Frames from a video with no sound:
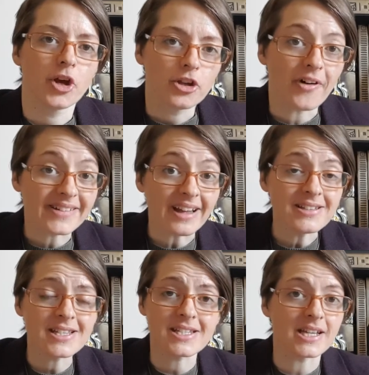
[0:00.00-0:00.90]
Your
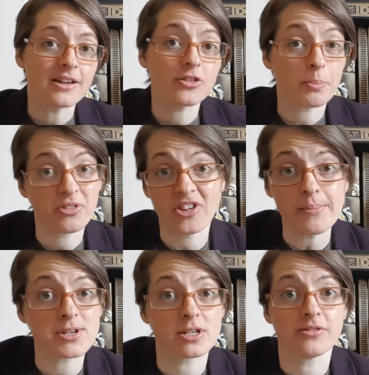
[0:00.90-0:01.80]
identity is a
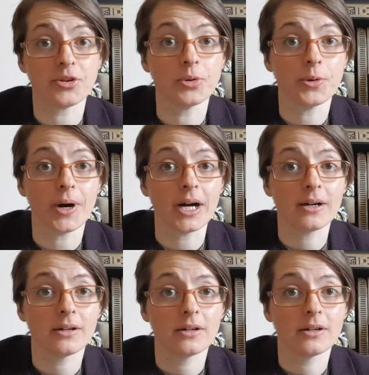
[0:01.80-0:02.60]
perception of who you are.